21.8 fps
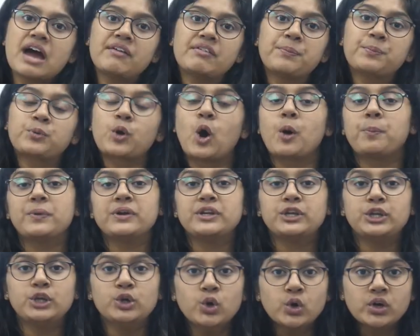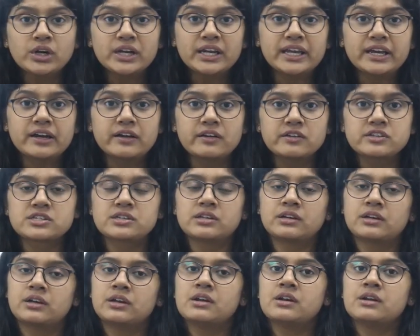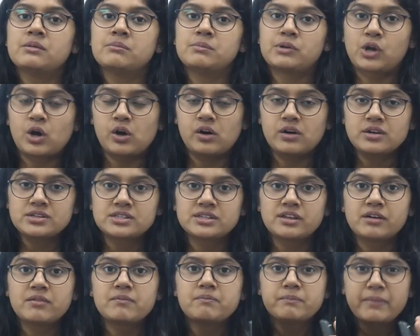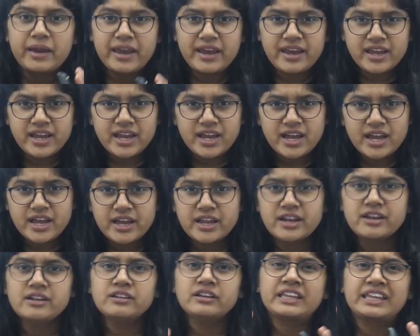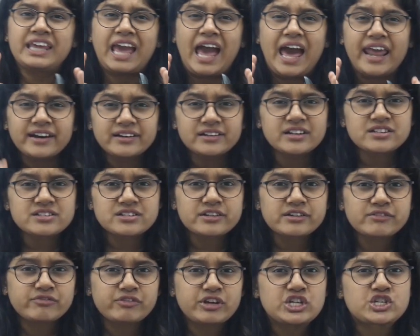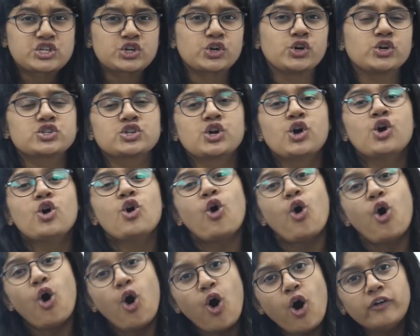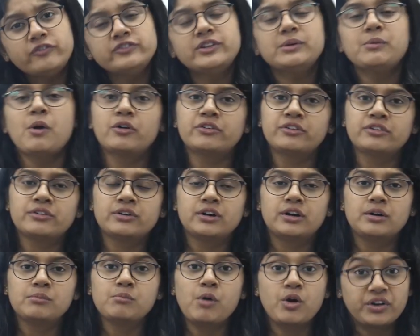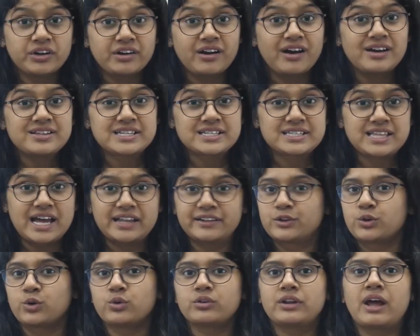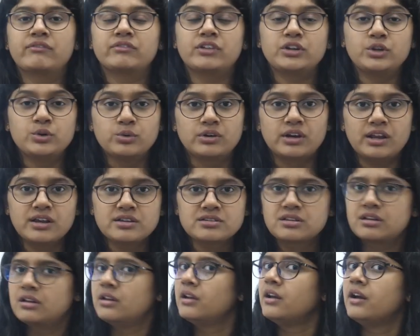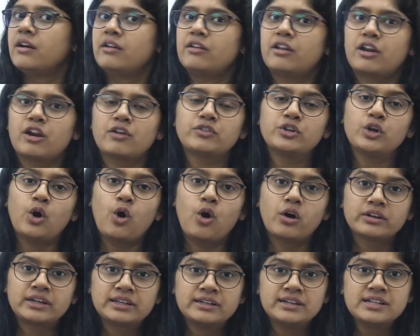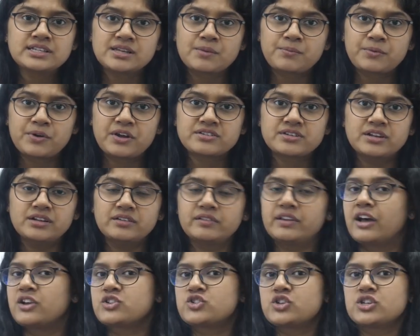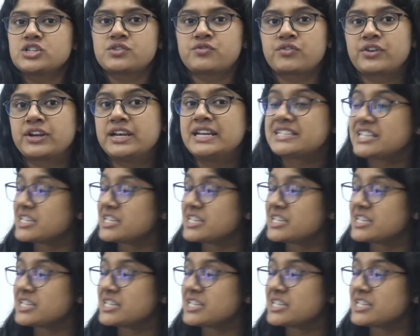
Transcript: have a proper nucleus, because the main characteristic features of the Moneras is that they don't have the nucleus. None of the organelles are present. They are just freely